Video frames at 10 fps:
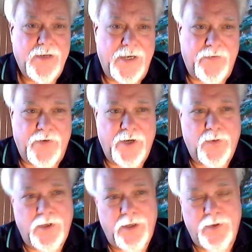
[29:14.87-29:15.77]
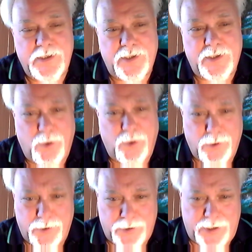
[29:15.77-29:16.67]
And Frank Willow is an mm-hmm.
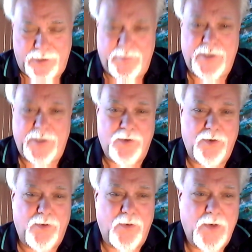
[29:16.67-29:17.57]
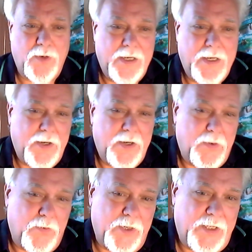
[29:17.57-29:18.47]
older gentleman who
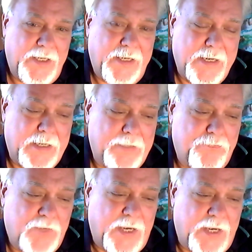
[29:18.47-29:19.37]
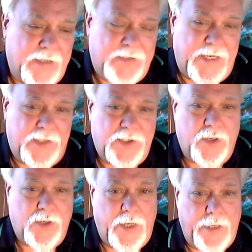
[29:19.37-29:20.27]
really uh, kind of takes
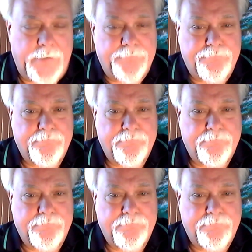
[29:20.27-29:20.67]
Tony